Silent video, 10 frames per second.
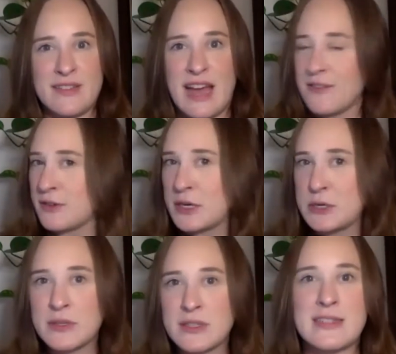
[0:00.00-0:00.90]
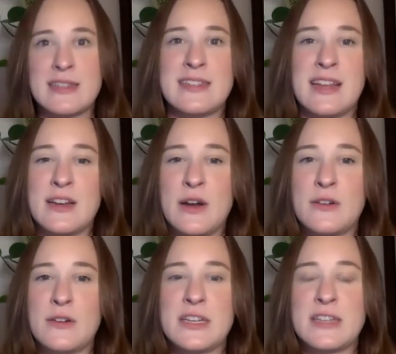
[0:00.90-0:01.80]
that virtual assistants and
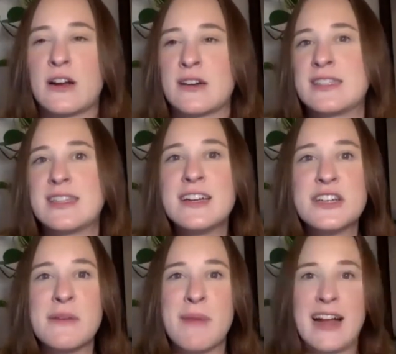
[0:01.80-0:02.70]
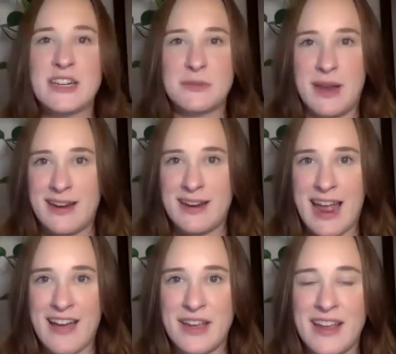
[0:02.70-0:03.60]
coaches are such a match made in
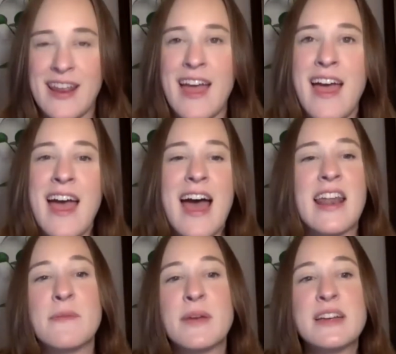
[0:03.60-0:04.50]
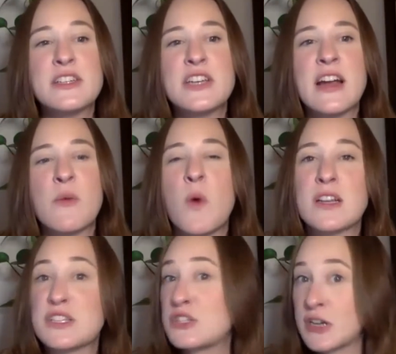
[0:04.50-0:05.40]
heaven. And I'm going to share
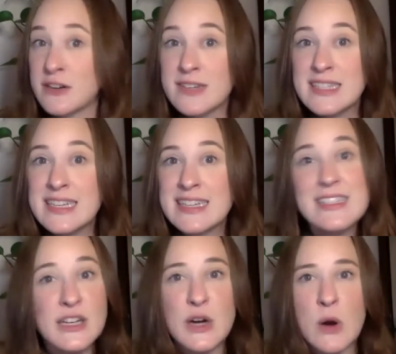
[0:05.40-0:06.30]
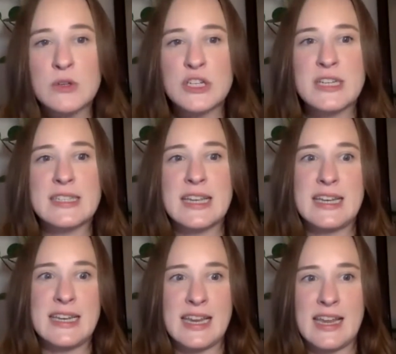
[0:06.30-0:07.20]
what services coaches
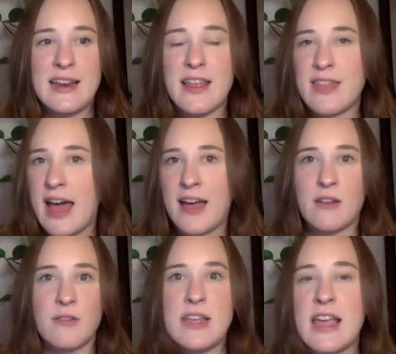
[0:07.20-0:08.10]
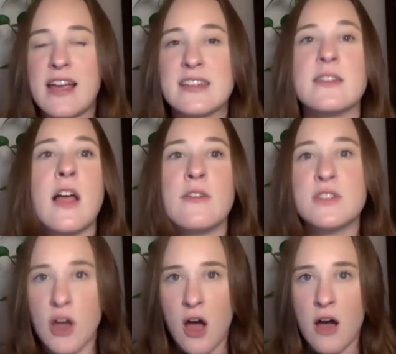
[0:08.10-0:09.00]
need that VAs love
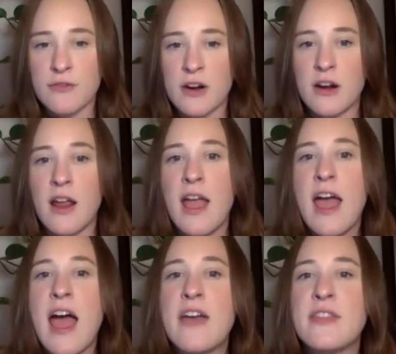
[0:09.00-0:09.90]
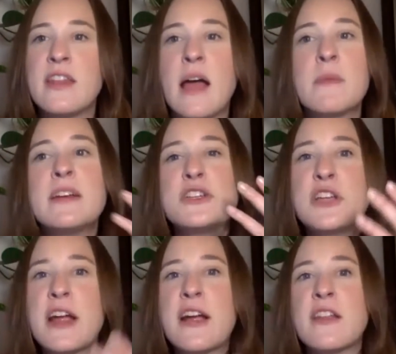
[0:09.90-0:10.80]
to offer. And then I'm going to
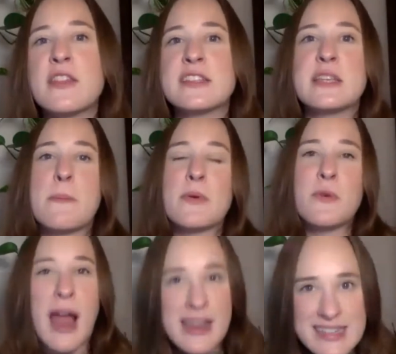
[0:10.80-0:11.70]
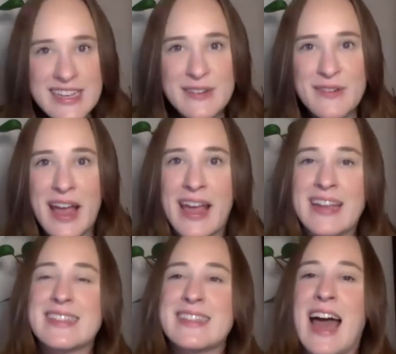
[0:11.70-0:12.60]
share the surprising
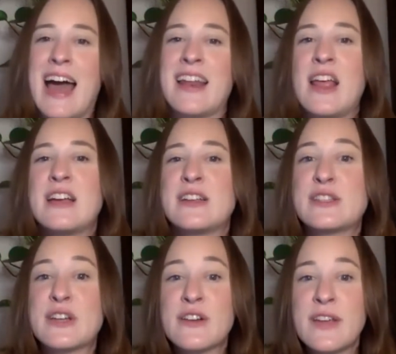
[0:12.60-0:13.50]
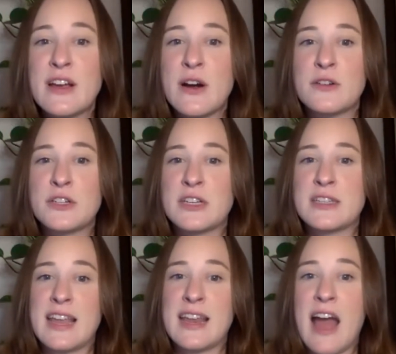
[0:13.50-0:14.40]
ways that serving coaches
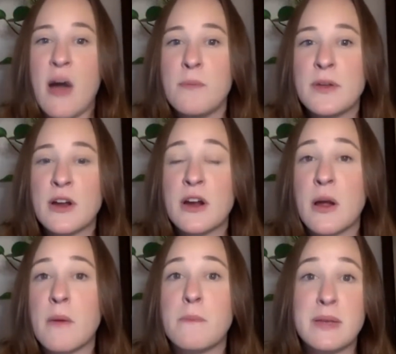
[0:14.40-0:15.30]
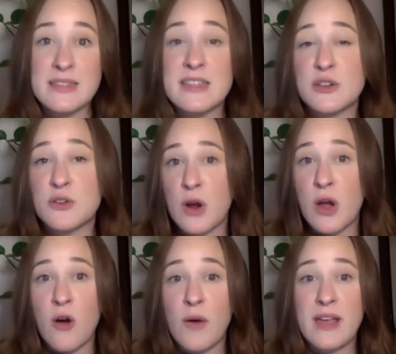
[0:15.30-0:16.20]
can help your business
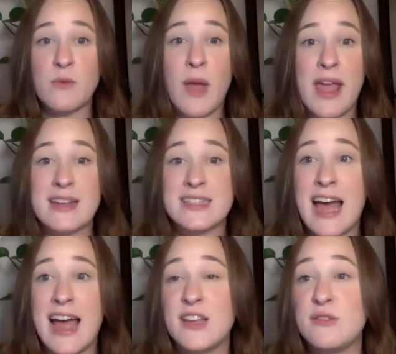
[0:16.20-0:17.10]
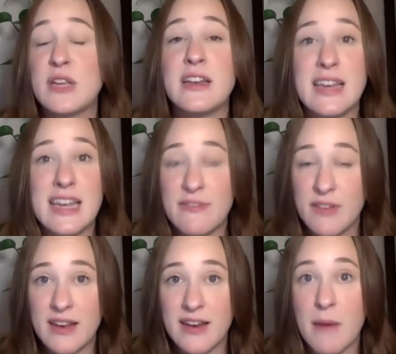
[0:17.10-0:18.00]
grow in ways that you didn't
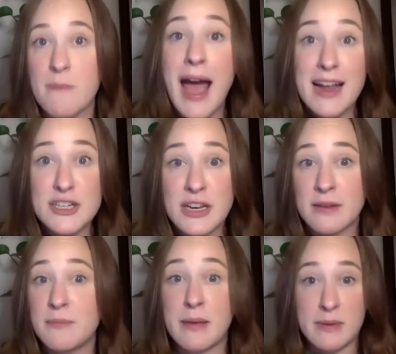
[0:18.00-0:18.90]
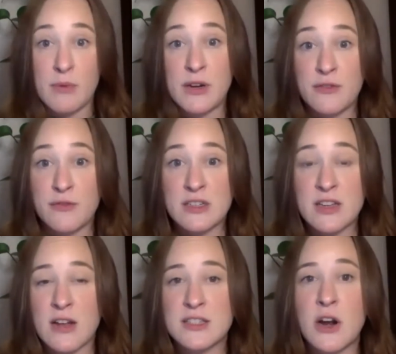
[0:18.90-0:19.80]
even imagine maybe when you first
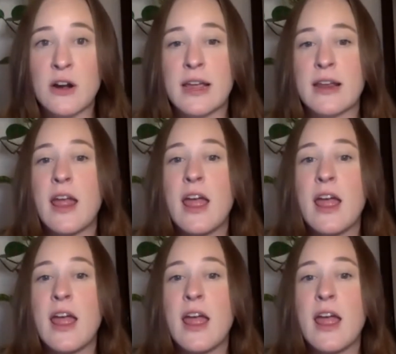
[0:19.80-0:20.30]
got started.